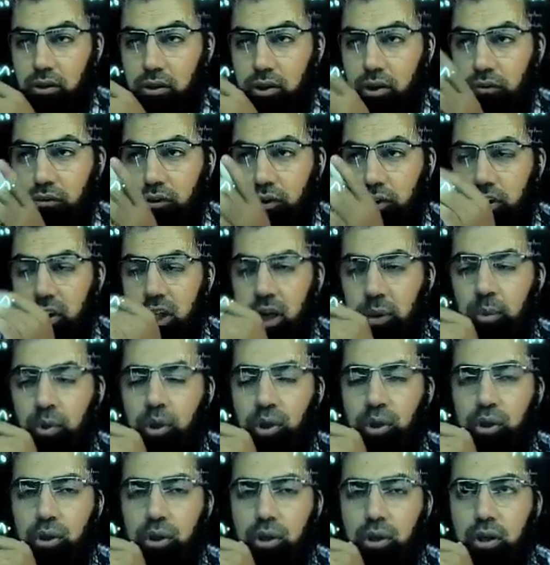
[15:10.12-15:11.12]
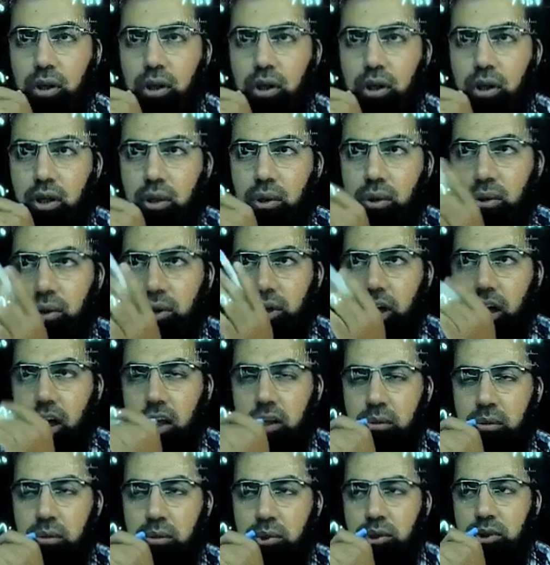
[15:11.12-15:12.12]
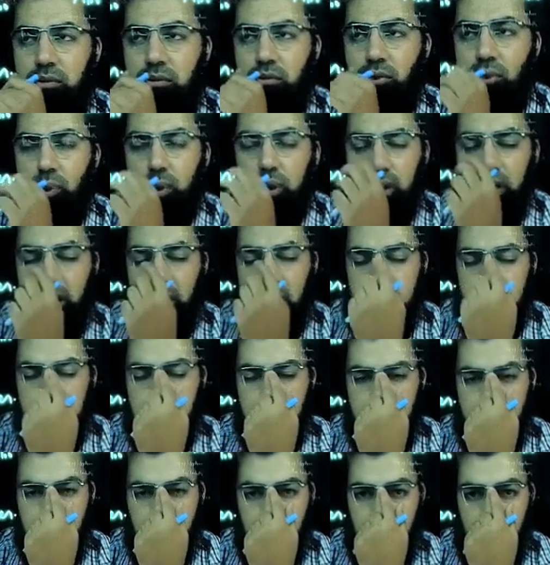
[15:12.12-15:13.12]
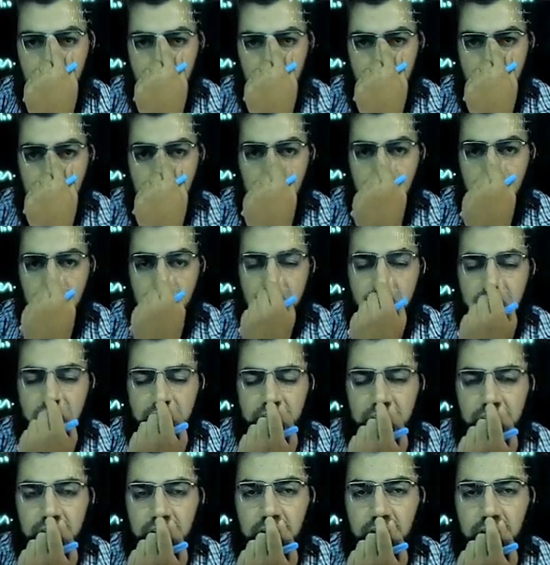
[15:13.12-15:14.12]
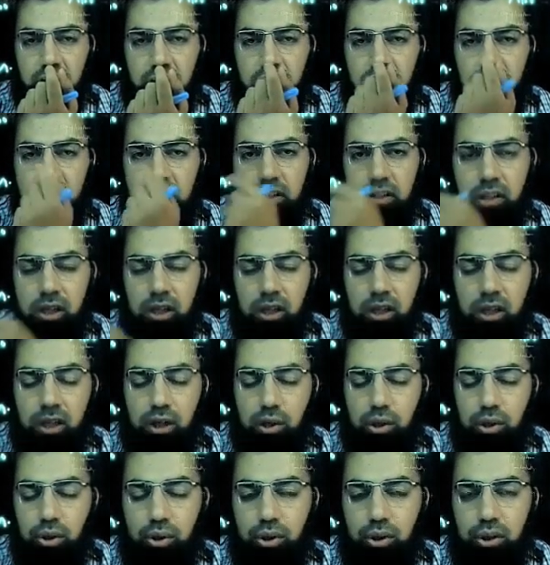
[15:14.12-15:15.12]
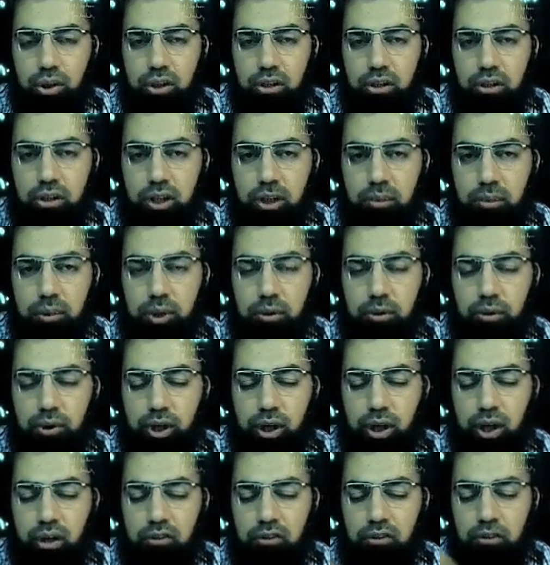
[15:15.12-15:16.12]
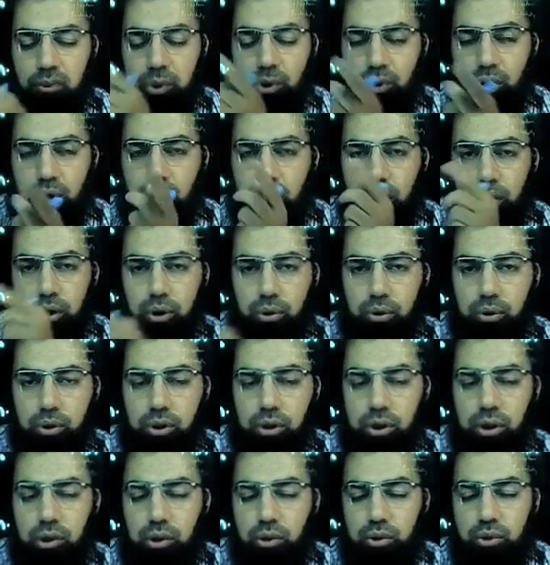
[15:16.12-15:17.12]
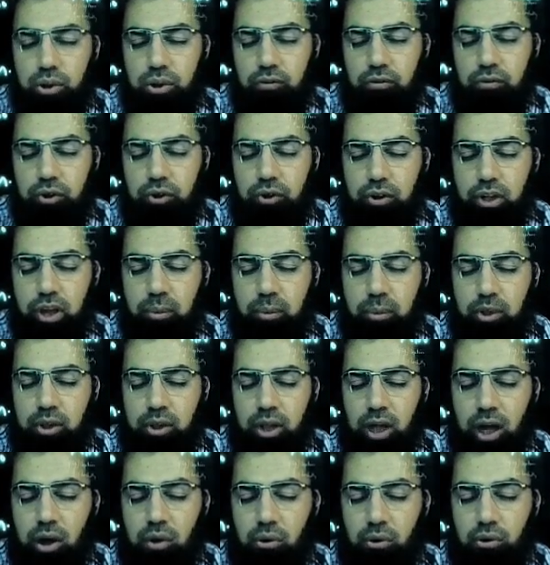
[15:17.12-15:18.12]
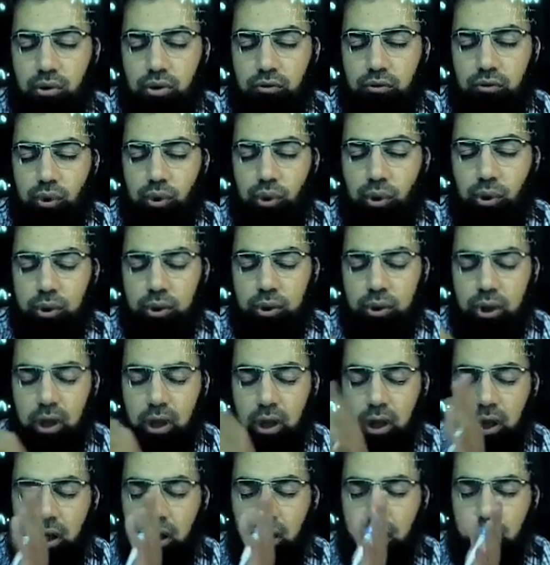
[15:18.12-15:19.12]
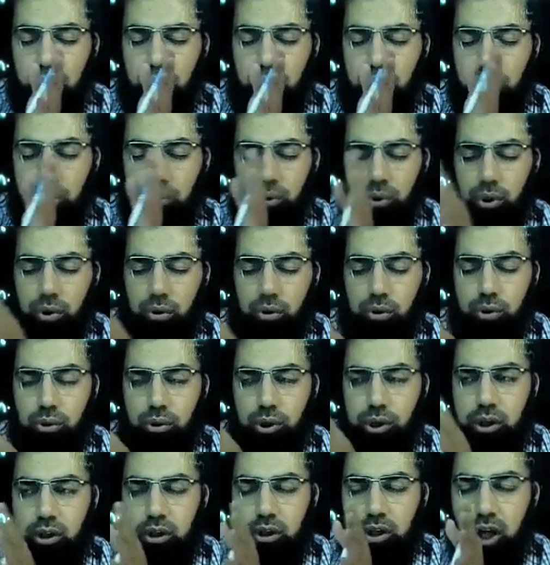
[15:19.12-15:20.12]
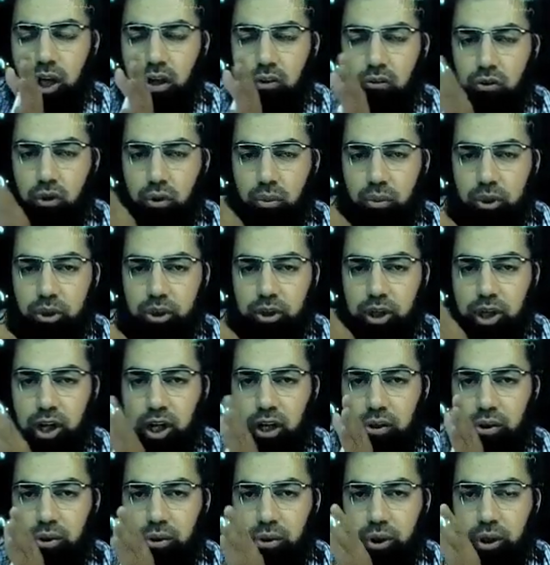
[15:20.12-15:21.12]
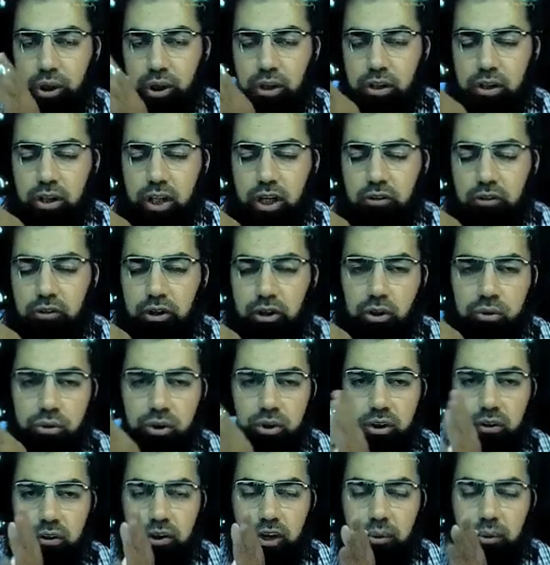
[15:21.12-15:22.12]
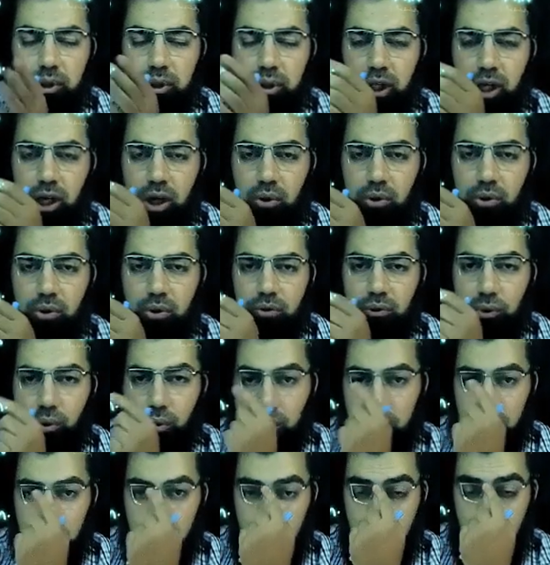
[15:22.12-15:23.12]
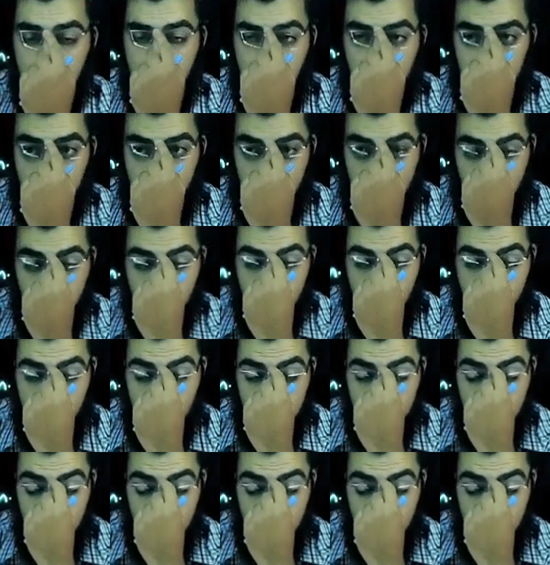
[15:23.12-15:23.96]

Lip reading: say for example your transmission voltage is 1100 kVs, using a step down transformer you are reducing it to say for example 1000 volts. So you know the transformation ratio here is 11,000 divided by 1000 volts. So